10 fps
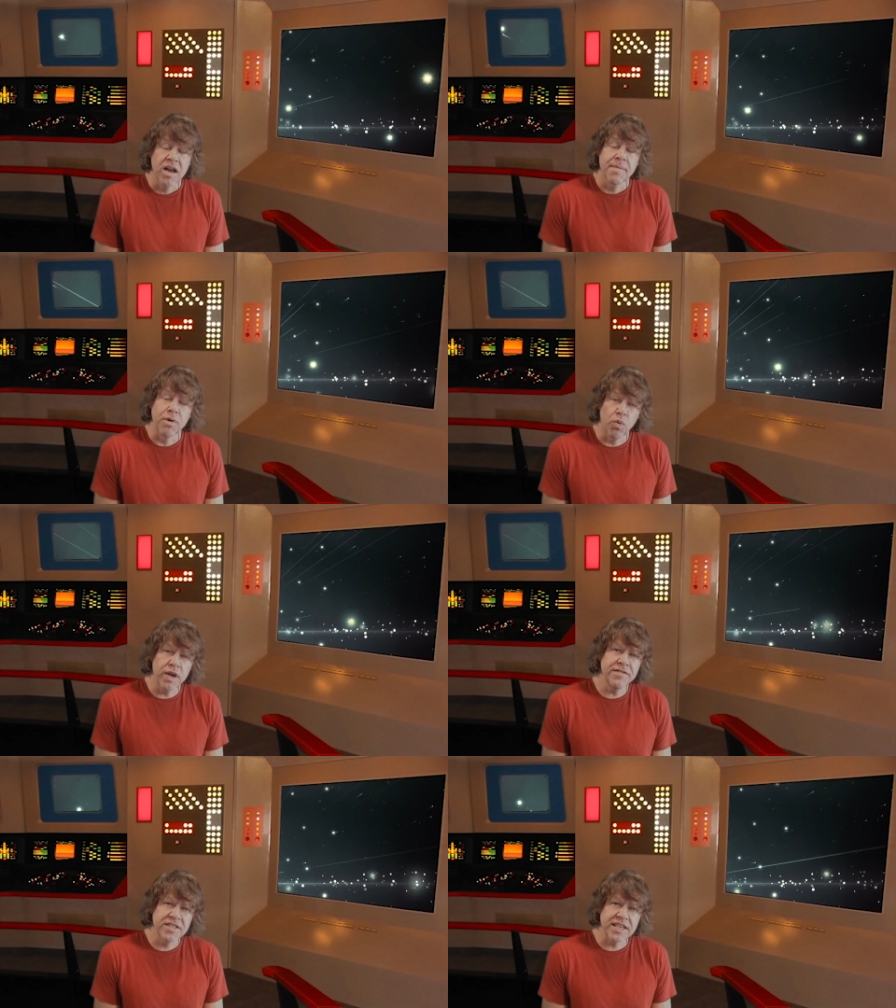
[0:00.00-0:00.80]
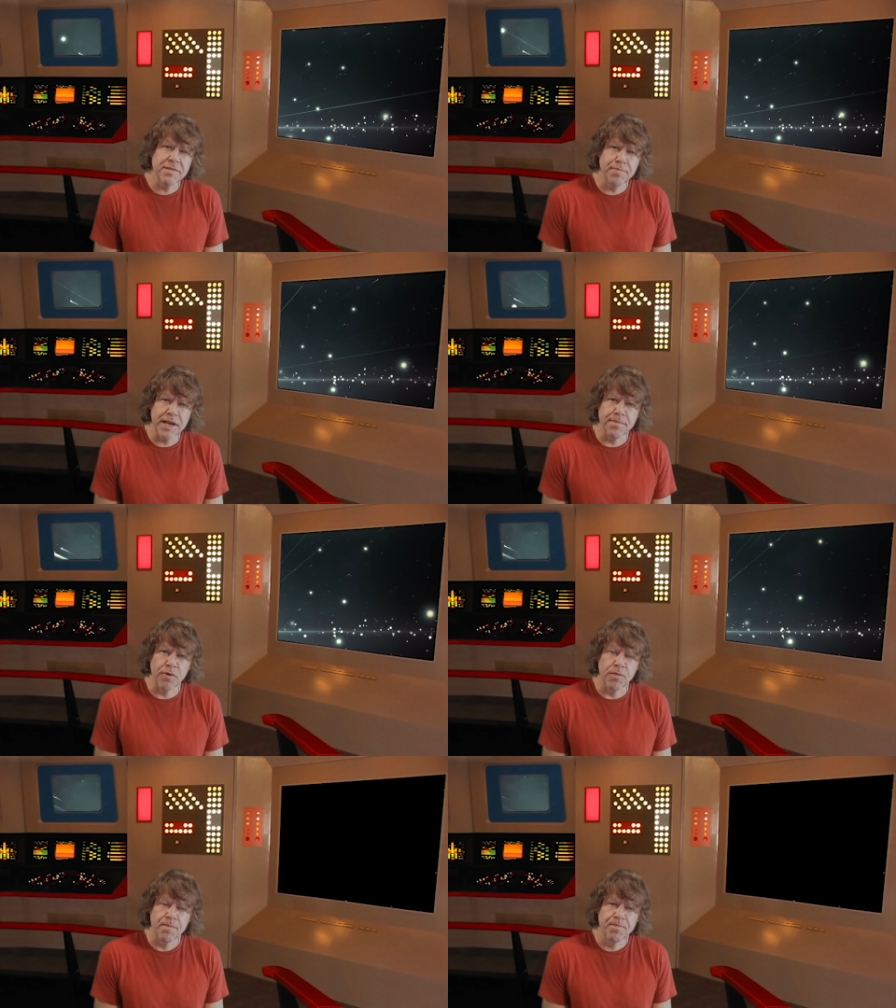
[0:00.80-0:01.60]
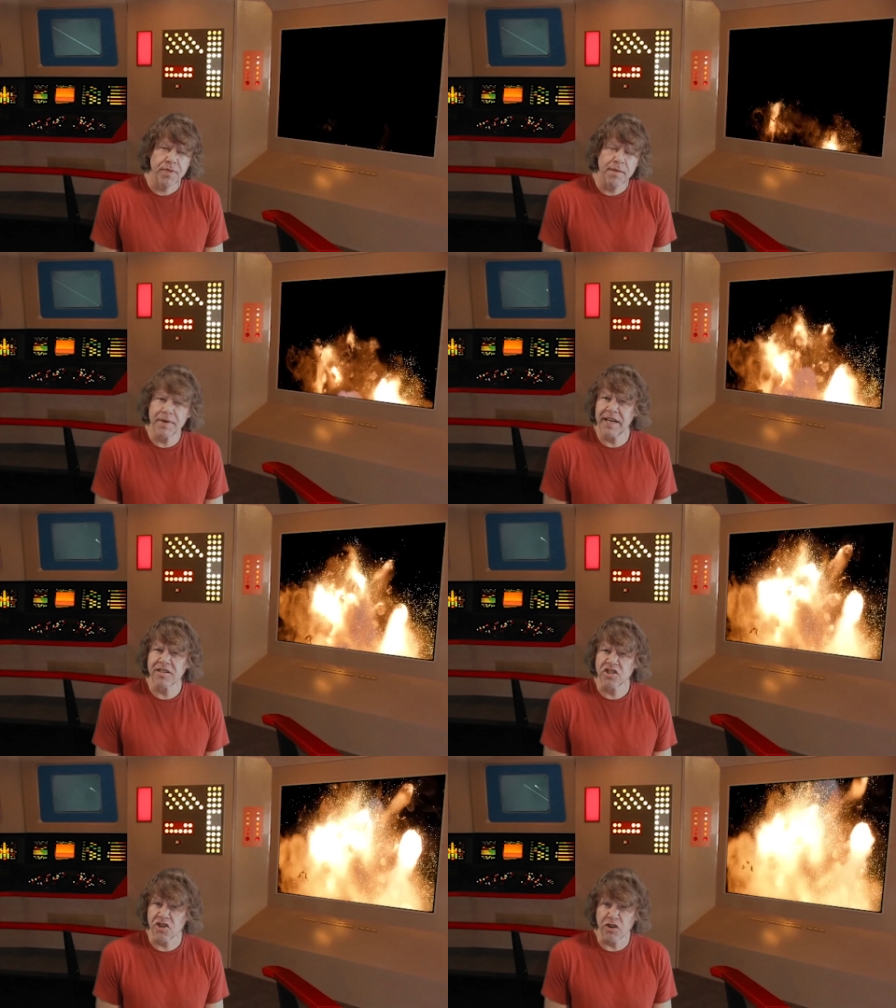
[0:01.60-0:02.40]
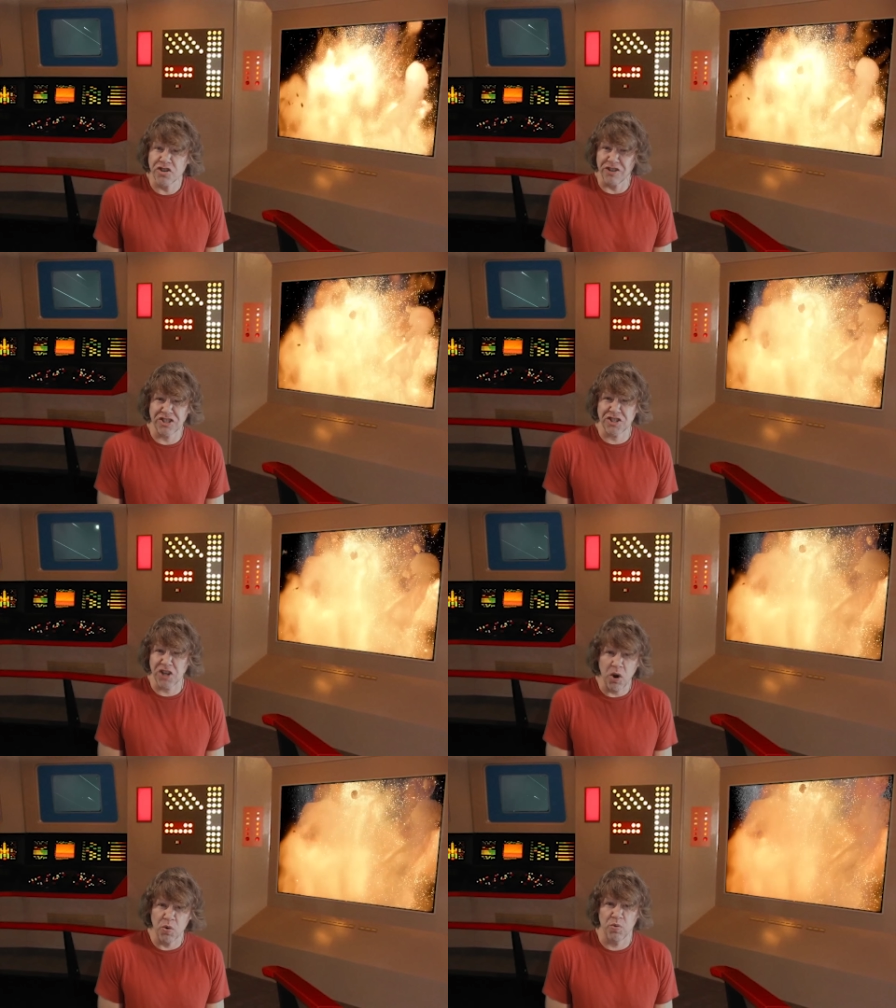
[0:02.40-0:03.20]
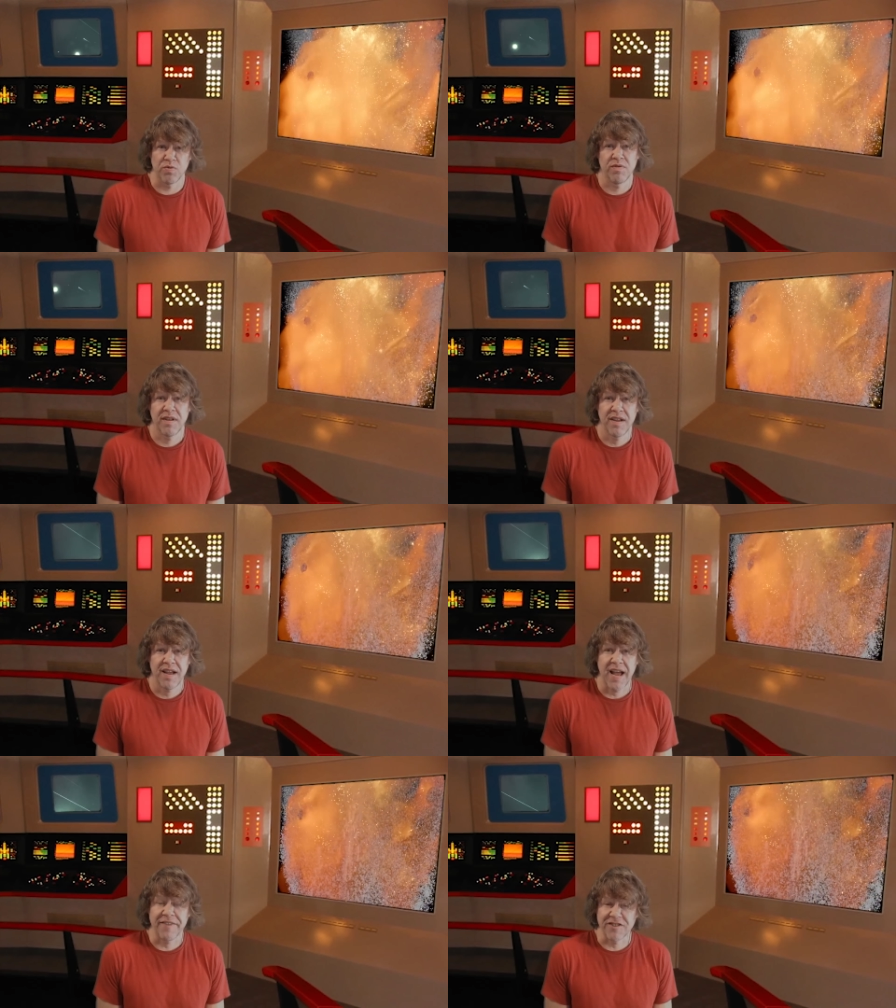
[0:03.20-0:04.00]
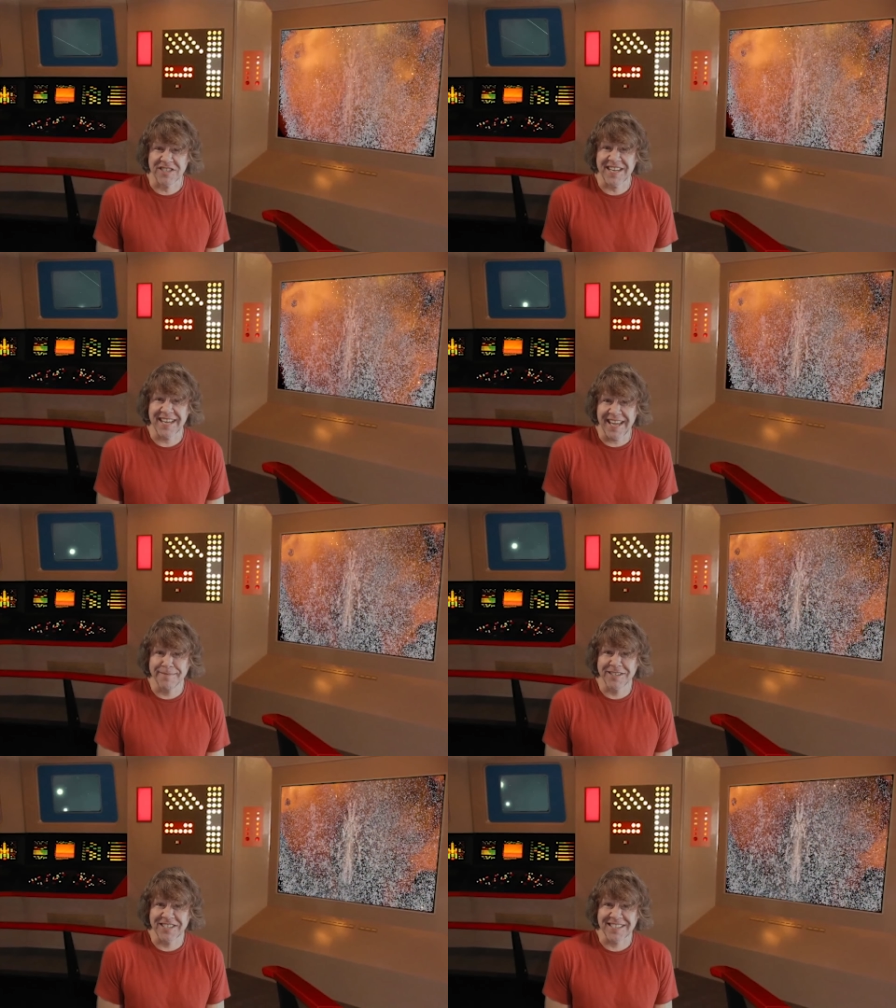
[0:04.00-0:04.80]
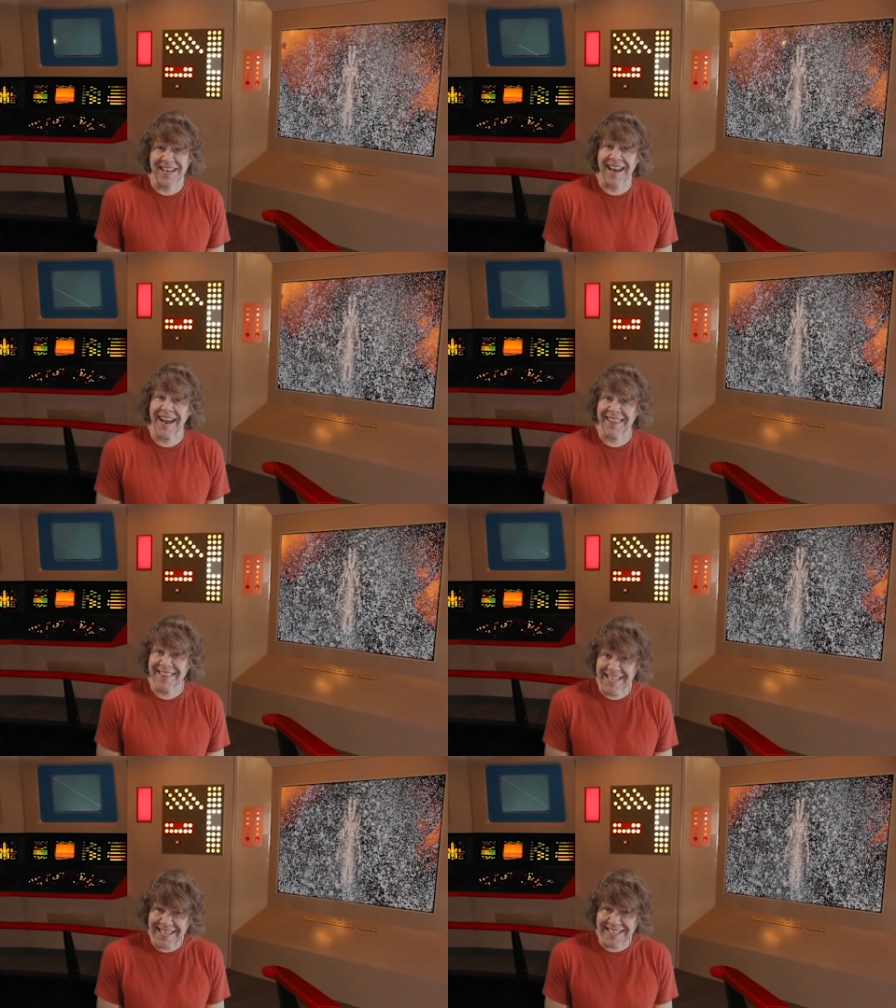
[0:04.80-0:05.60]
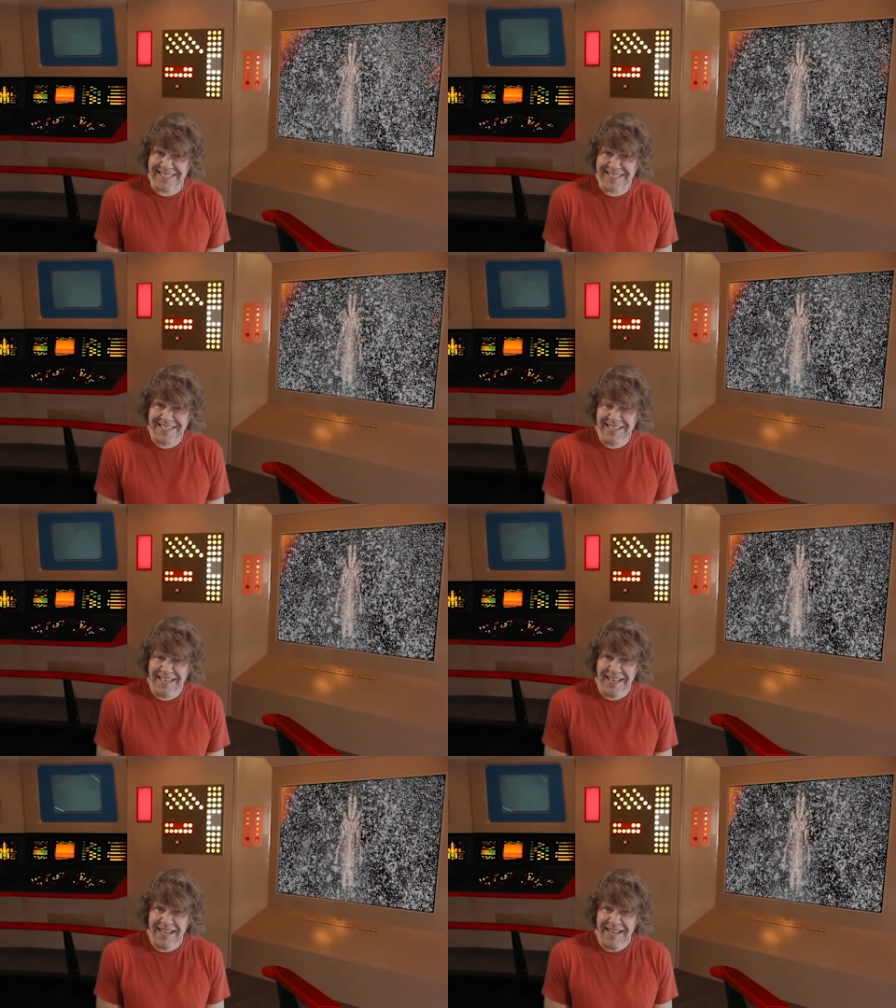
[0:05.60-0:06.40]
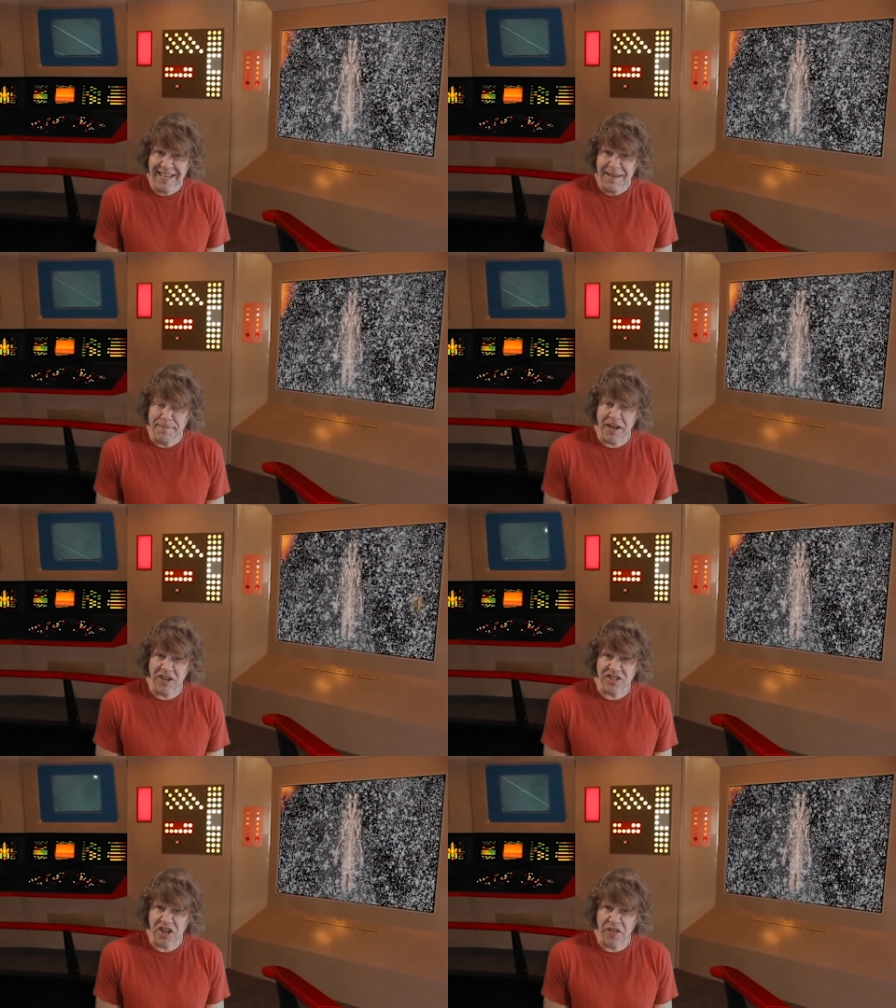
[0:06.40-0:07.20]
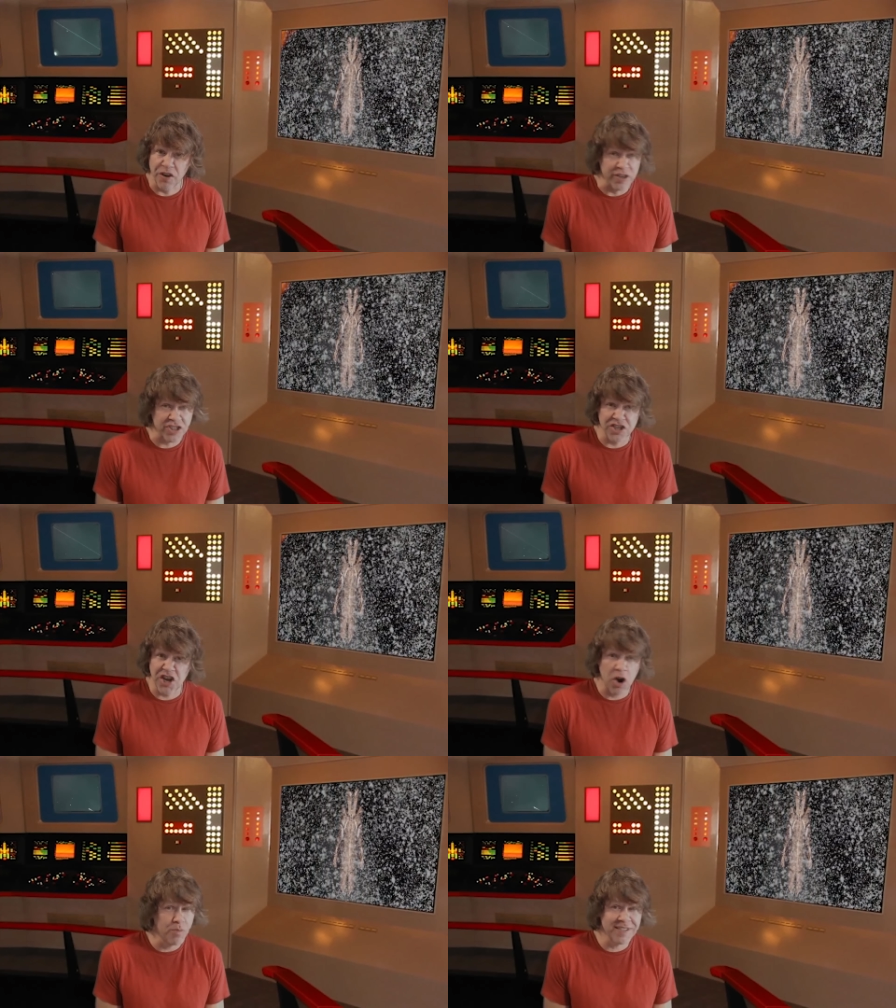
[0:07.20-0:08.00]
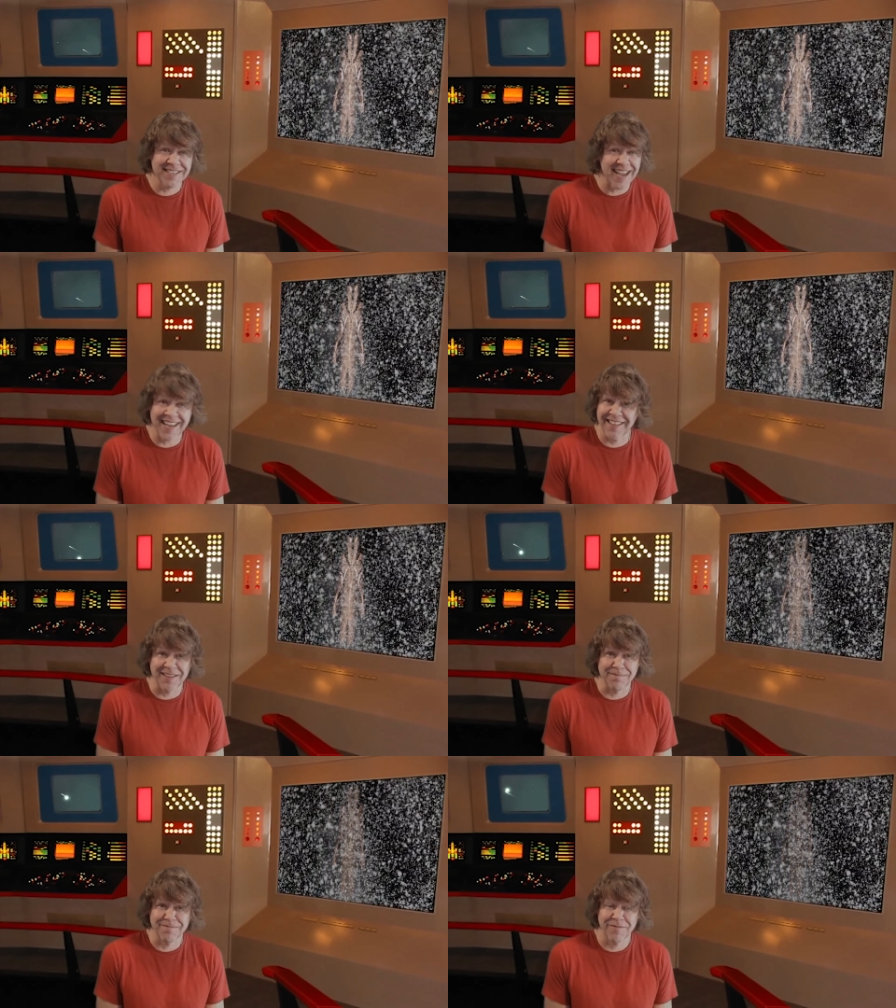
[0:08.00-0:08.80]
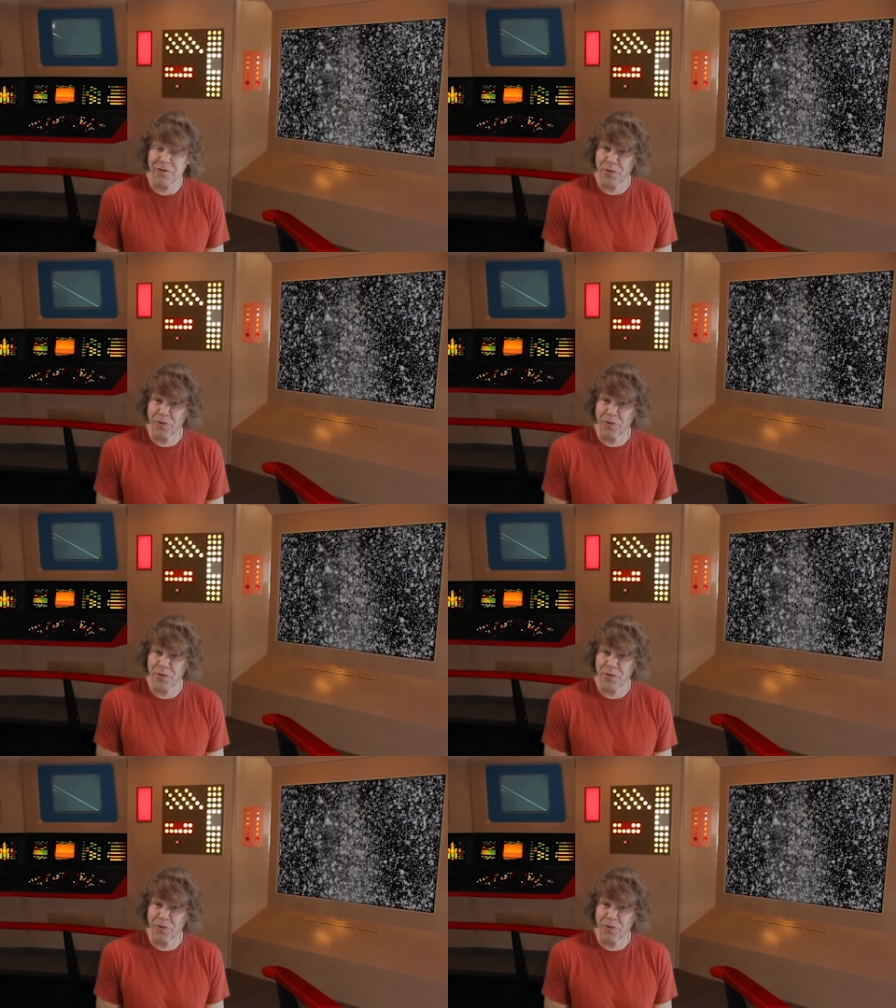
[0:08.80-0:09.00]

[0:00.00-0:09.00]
But we've seen people begin to search their soul after seeing images like these because there is no mistaking them for